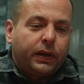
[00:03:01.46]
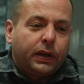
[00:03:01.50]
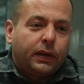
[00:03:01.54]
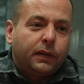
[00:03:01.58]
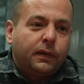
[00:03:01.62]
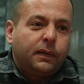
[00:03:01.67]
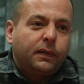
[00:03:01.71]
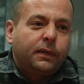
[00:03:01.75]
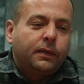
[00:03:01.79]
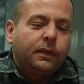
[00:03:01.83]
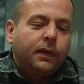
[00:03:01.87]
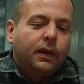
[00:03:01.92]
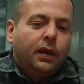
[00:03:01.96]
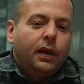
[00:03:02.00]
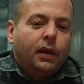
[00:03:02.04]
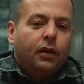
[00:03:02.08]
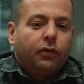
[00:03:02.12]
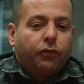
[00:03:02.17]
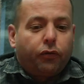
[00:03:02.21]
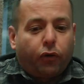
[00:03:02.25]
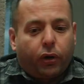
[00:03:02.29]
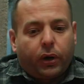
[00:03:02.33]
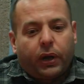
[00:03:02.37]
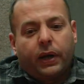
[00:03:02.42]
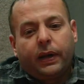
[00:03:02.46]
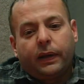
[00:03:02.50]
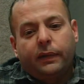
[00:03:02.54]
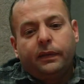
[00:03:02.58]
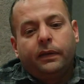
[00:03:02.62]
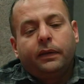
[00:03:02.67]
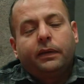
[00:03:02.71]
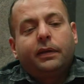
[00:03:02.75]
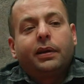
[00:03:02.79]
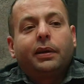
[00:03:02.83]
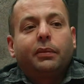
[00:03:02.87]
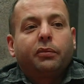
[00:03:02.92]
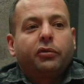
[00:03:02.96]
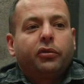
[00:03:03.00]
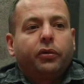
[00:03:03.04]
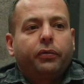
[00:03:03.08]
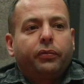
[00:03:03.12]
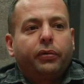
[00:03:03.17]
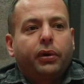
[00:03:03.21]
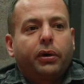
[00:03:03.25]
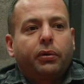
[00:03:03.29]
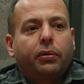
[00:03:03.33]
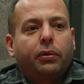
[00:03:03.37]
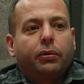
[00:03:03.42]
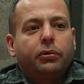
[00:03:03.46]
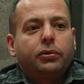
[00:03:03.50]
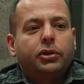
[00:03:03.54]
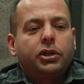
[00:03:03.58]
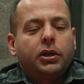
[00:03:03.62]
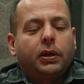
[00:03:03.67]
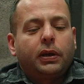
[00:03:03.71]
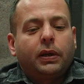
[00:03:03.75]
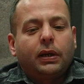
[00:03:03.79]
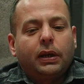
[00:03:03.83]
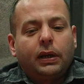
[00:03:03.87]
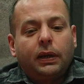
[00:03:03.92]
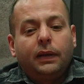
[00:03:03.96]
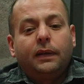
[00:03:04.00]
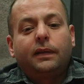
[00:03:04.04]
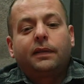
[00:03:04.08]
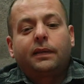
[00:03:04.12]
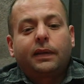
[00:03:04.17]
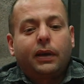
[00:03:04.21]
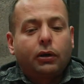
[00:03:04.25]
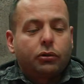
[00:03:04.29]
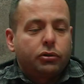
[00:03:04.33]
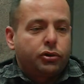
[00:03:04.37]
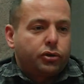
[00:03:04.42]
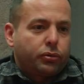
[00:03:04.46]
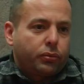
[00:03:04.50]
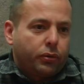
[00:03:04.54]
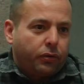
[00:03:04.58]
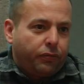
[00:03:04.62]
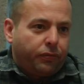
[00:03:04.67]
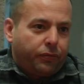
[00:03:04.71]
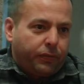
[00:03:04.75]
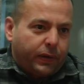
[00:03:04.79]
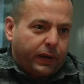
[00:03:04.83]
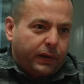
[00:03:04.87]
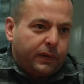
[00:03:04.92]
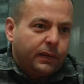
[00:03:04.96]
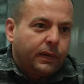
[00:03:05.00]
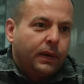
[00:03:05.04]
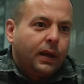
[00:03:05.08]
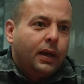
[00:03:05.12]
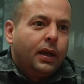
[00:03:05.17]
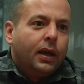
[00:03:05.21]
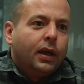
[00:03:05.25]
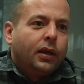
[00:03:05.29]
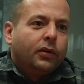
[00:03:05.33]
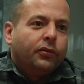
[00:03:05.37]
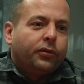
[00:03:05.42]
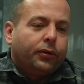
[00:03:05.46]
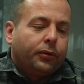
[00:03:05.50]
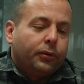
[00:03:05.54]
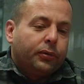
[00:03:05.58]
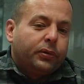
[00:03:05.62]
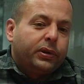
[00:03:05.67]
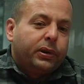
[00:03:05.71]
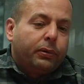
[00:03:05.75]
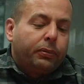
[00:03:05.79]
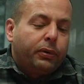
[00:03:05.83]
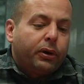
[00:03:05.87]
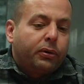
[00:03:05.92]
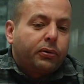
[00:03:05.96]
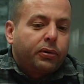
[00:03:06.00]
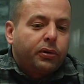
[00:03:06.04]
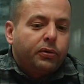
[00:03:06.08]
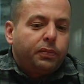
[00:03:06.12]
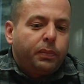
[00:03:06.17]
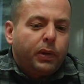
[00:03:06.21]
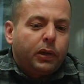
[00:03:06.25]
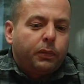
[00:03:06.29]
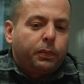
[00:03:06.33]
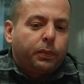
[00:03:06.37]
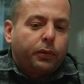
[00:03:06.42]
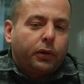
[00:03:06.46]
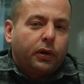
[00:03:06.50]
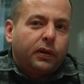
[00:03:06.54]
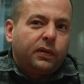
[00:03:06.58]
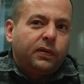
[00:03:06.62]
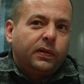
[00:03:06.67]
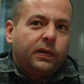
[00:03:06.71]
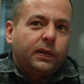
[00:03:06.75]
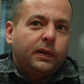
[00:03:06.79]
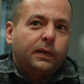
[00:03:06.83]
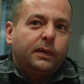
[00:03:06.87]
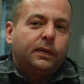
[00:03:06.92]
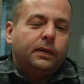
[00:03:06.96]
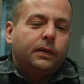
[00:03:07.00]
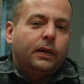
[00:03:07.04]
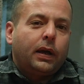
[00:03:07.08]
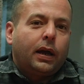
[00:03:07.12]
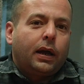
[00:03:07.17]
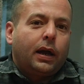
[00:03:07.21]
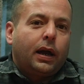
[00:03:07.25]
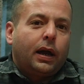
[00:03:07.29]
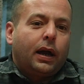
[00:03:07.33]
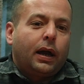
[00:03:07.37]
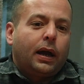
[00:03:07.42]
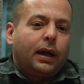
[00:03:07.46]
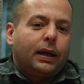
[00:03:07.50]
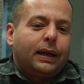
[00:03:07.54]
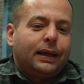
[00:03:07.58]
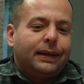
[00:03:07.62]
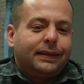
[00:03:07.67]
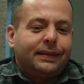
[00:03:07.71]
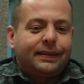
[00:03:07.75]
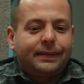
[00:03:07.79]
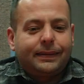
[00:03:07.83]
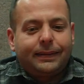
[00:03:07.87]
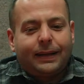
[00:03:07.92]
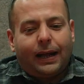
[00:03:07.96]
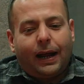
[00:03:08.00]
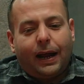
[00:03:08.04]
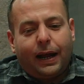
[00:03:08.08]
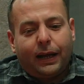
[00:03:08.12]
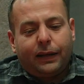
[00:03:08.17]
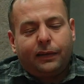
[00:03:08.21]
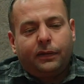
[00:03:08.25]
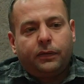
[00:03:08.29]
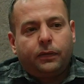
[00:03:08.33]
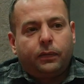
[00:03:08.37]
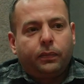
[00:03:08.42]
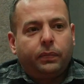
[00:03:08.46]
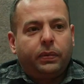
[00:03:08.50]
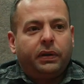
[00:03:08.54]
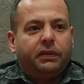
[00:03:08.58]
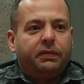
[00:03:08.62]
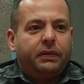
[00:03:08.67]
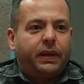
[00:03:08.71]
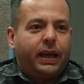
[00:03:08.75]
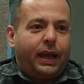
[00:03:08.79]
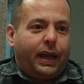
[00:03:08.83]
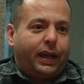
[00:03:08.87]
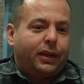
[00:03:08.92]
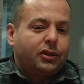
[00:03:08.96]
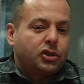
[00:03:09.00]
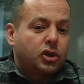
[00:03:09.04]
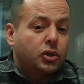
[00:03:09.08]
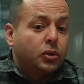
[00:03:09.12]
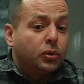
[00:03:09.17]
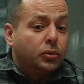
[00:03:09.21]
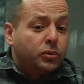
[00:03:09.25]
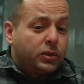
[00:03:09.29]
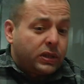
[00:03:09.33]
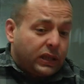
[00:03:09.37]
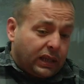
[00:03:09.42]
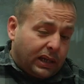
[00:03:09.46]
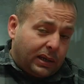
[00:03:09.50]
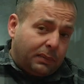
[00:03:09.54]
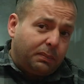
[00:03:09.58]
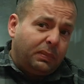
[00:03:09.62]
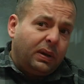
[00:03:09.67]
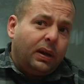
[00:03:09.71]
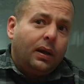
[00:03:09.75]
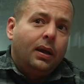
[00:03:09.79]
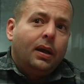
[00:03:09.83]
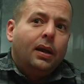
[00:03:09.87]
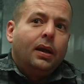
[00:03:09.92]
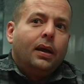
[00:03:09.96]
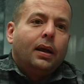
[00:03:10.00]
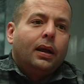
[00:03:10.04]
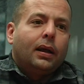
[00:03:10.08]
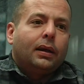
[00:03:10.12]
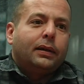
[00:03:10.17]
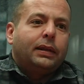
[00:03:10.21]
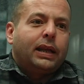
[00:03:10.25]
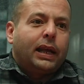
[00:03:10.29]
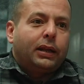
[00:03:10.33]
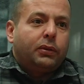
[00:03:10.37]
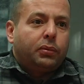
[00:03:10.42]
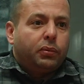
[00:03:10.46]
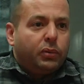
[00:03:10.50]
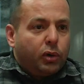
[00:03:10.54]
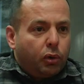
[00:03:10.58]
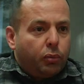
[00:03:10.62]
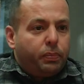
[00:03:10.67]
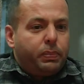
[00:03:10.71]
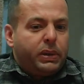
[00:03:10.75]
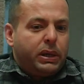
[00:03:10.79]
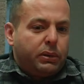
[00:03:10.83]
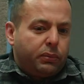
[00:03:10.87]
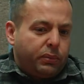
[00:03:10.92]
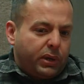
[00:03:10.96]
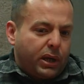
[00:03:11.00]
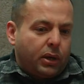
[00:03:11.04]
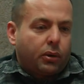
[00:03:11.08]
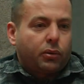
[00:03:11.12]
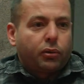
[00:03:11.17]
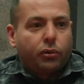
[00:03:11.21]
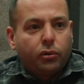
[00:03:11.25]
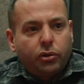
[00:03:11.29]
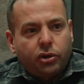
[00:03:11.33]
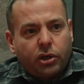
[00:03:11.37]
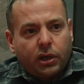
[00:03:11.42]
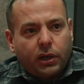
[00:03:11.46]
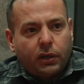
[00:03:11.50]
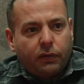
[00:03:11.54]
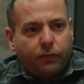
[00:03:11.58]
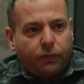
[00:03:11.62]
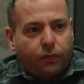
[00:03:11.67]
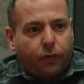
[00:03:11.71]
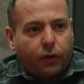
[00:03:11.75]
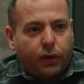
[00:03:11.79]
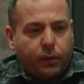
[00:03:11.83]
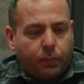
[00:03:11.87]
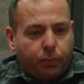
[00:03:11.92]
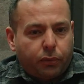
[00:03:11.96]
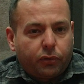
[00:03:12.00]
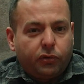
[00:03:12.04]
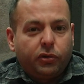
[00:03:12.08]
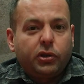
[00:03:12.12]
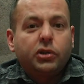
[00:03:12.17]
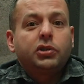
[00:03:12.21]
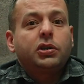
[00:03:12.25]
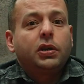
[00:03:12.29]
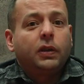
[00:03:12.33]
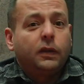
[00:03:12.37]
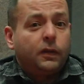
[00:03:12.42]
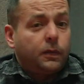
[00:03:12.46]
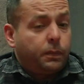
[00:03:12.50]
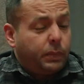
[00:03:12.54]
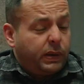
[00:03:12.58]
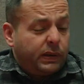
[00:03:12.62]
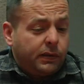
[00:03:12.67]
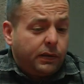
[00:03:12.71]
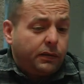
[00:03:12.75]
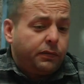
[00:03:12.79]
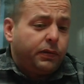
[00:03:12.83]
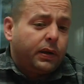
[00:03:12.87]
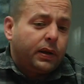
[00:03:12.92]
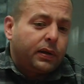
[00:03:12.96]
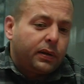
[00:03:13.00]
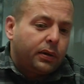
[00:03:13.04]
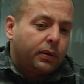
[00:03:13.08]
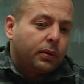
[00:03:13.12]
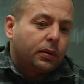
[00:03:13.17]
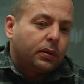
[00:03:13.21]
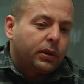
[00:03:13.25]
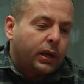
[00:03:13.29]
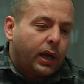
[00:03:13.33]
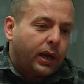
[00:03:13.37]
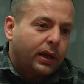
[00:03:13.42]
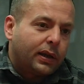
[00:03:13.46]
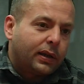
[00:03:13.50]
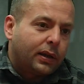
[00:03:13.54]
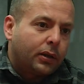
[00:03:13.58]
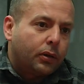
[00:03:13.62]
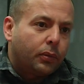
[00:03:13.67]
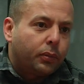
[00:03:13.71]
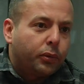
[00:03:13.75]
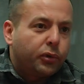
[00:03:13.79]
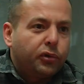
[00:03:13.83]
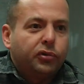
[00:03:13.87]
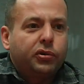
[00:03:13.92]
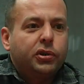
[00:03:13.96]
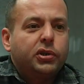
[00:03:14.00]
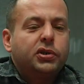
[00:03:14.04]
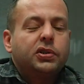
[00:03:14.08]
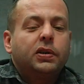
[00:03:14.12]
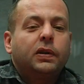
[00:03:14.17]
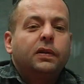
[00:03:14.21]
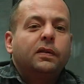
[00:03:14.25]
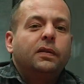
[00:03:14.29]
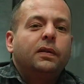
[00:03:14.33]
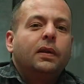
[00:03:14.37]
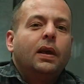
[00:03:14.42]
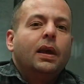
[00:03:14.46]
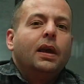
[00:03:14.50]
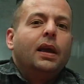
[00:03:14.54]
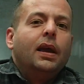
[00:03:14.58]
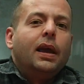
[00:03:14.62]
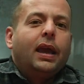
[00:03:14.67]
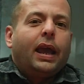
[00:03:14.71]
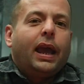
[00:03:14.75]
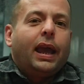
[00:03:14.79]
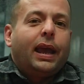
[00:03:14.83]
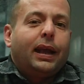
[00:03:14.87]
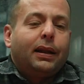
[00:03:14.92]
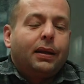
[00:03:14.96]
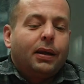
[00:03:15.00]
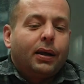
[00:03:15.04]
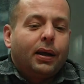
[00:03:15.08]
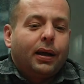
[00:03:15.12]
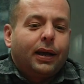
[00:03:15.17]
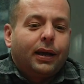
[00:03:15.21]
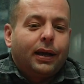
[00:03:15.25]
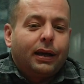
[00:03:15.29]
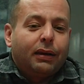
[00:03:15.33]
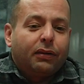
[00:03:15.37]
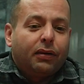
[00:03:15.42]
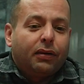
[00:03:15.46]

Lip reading: things for us in terms of recruiting is cultural fit. So the recruitment process starts with the actual team that will be recruiting for the position, specifically on technical positions. And